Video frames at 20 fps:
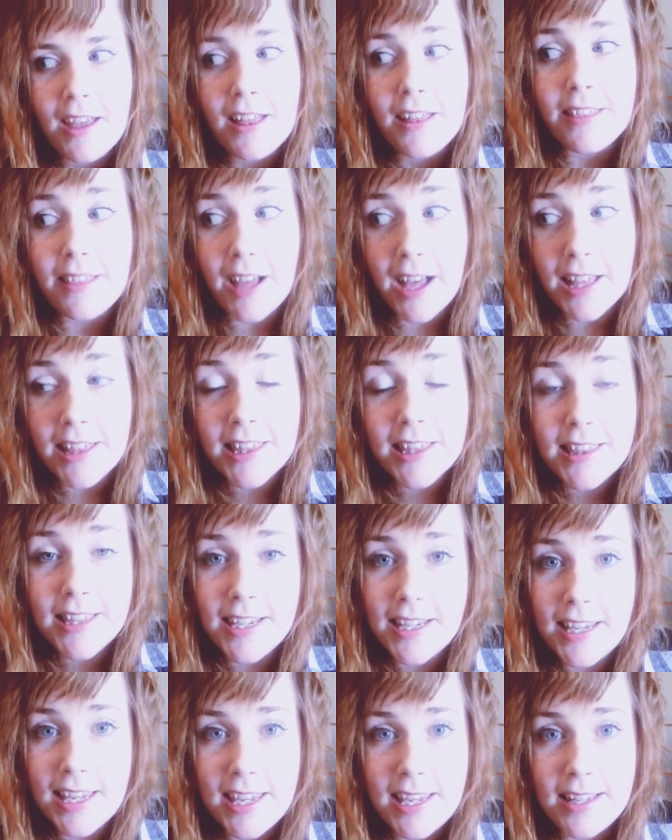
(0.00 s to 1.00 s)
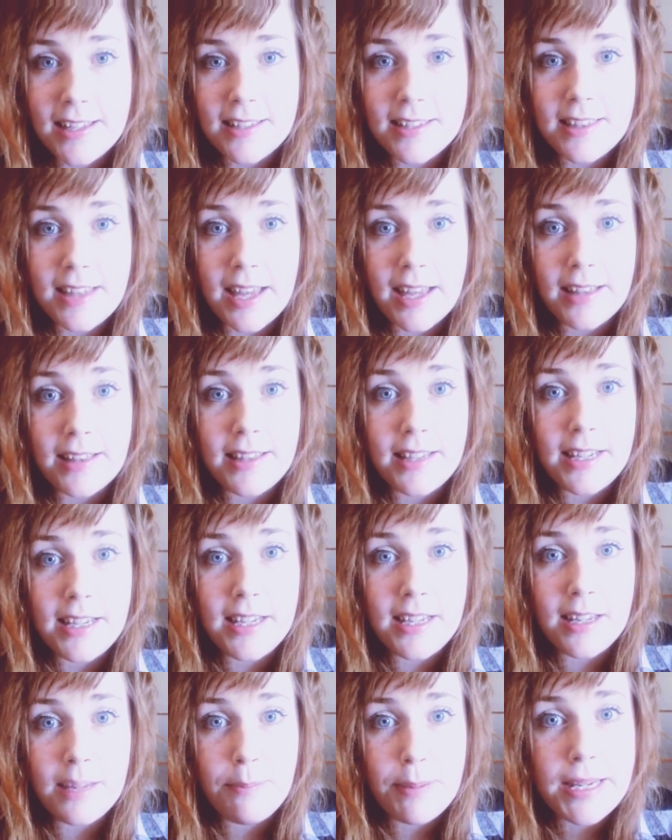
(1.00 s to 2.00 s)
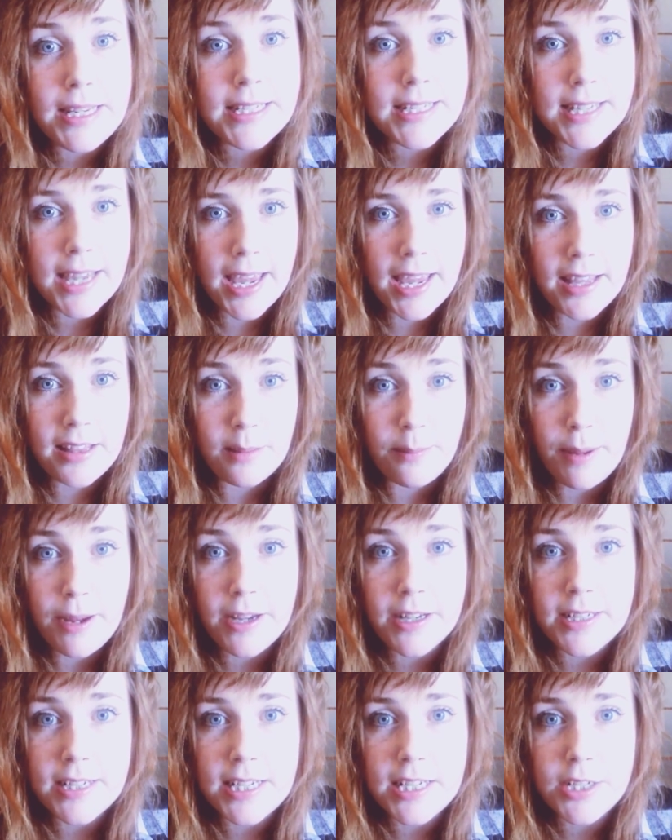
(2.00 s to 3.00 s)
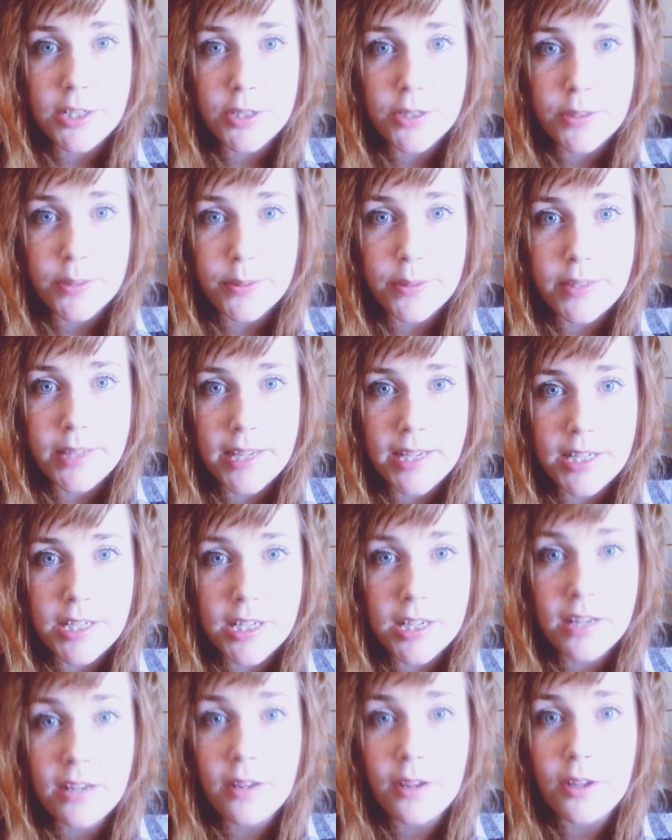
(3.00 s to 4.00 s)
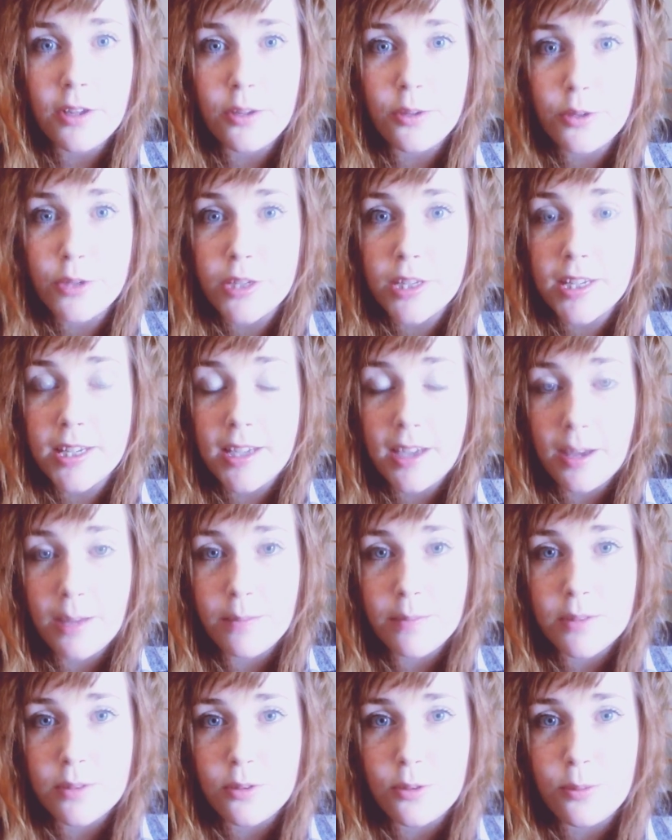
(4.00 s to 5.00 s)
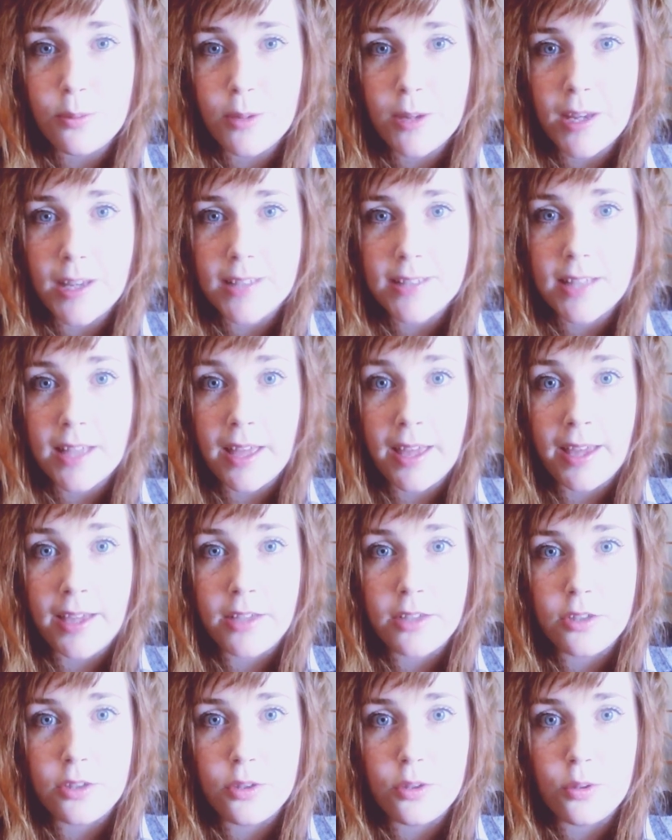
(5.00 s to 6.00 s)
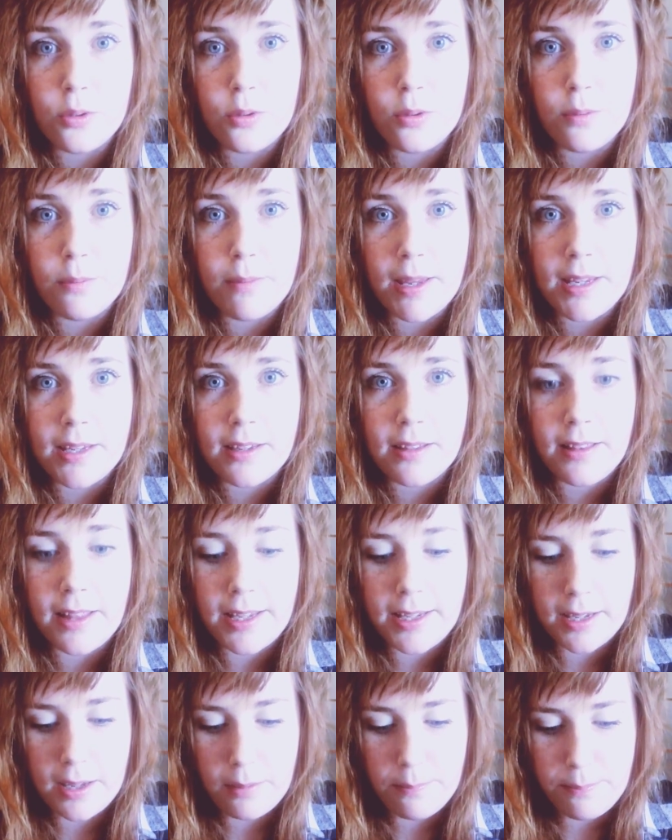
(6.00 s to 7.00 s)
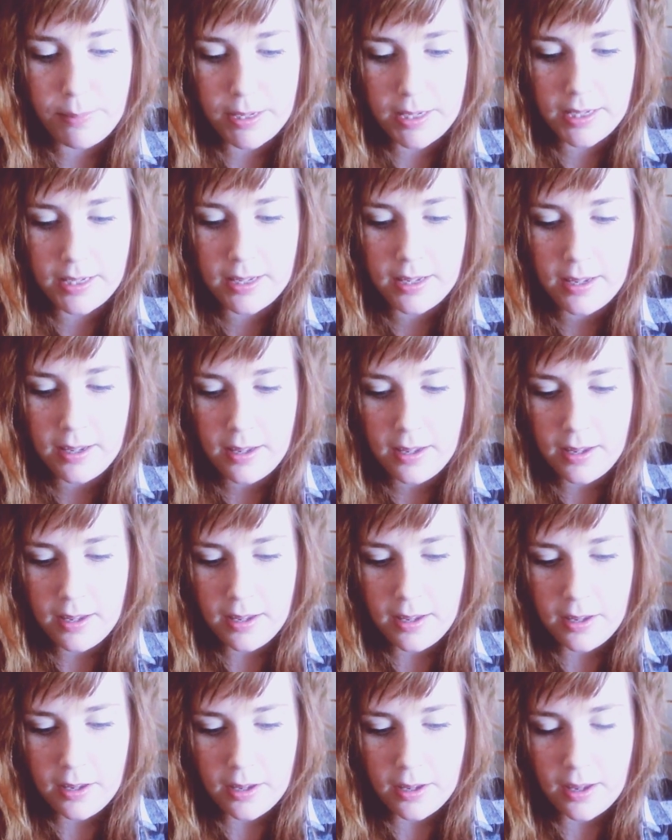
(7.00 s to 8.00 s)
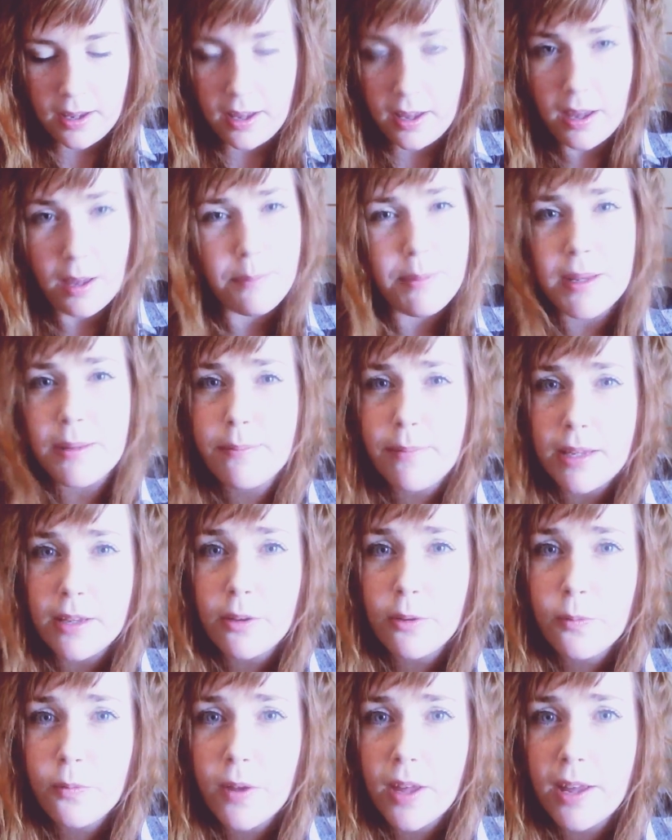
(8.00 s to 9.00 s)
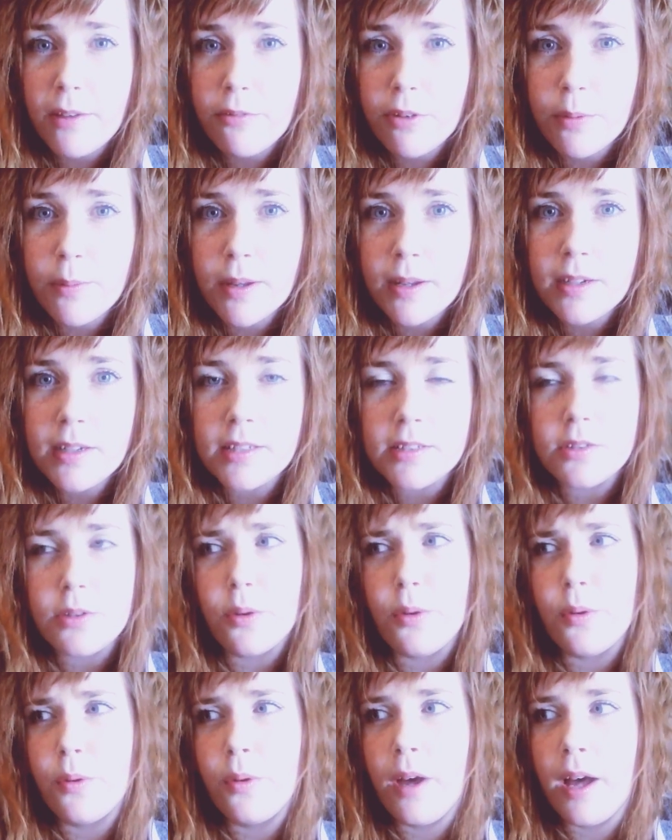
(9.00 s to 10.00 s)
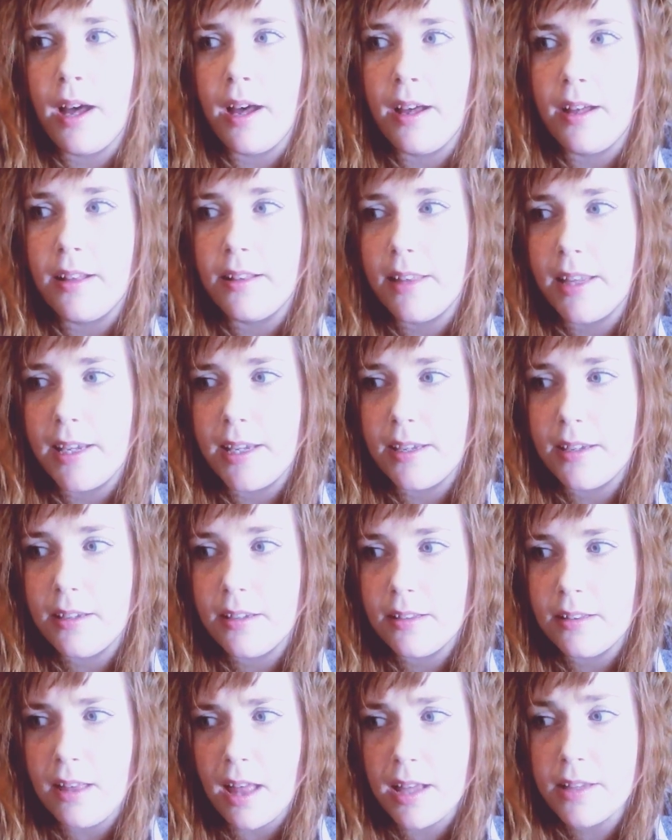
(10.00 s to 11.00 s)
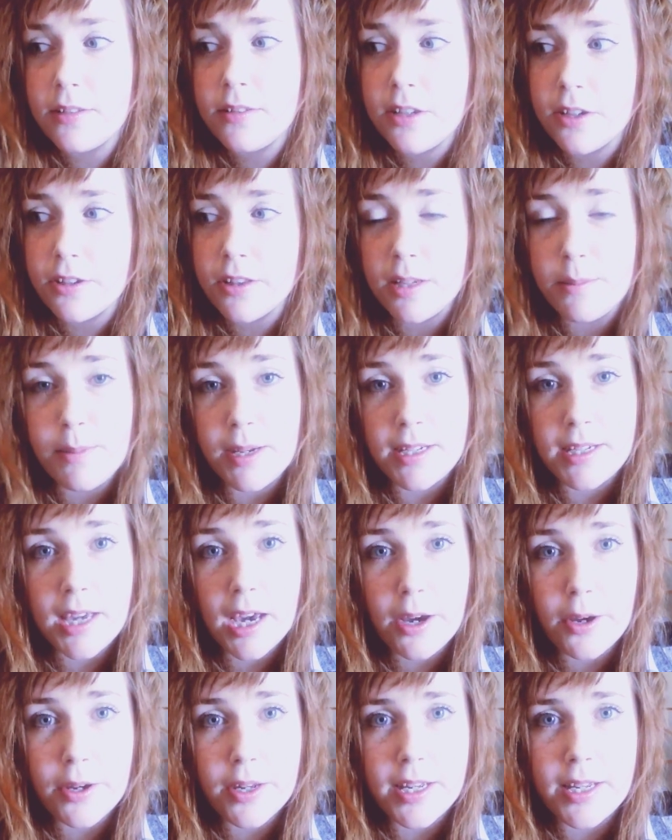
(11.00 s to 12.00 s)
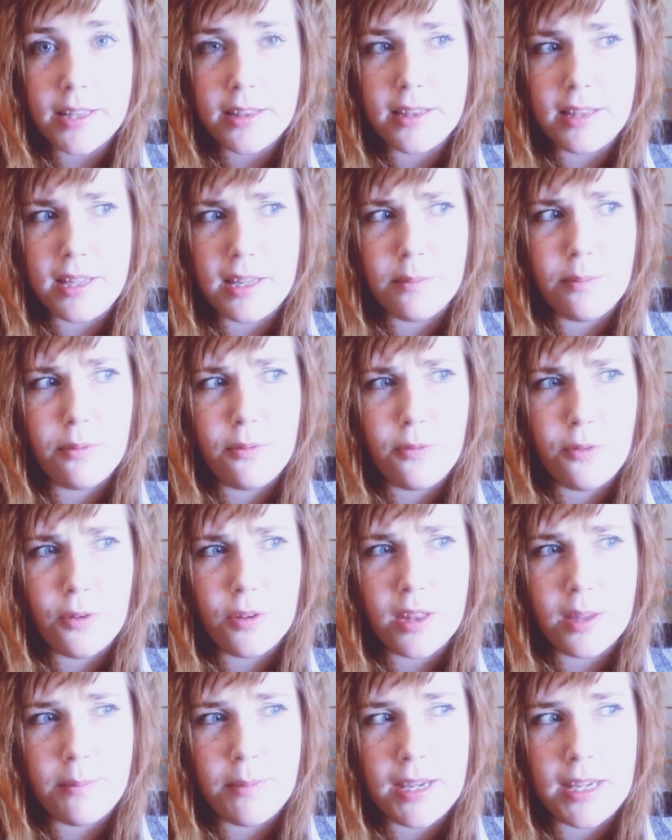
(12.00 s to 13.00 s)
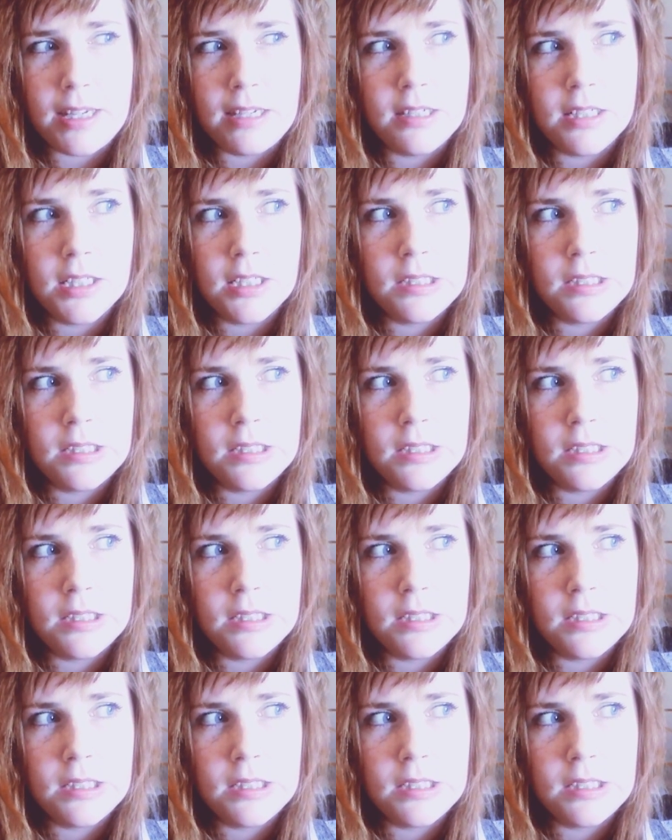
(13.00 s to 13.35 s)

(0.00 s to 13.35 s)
The other thing is that the PTA, the Parent Teacher Association, usually comes to Bunkasai to make like a big meal for everyone. So like last year they made curry, and the year before they made,